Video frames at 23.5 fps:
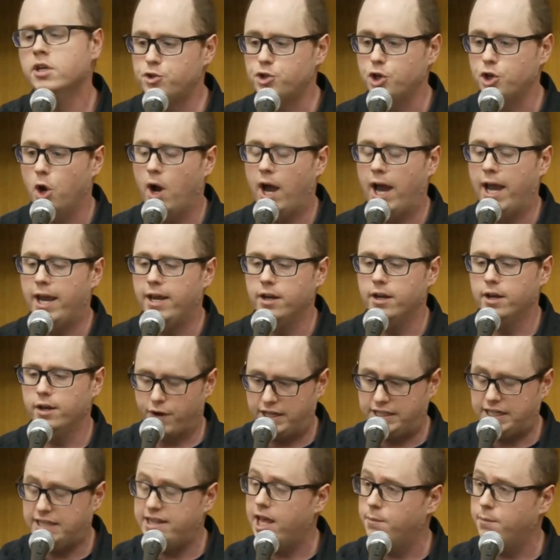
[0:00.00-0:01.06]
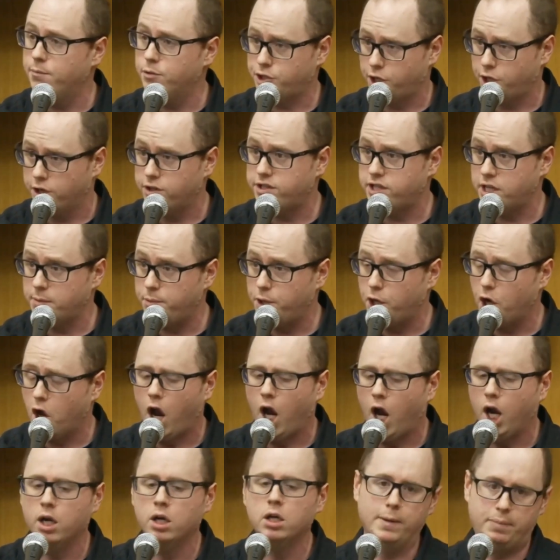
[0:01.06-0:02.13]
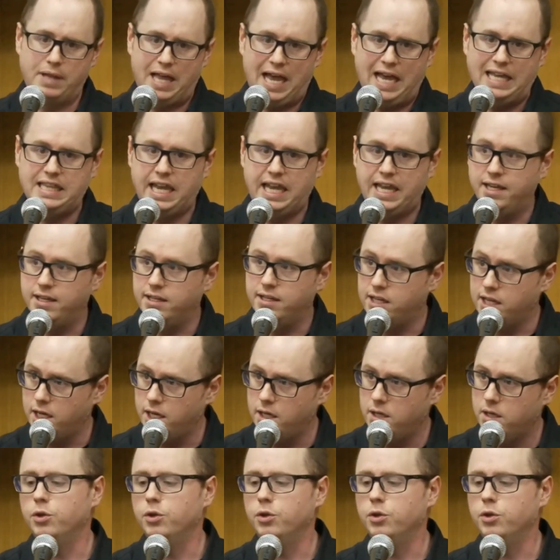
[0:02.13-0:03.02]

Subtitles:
So I directed them to start CPR. We applied the AED.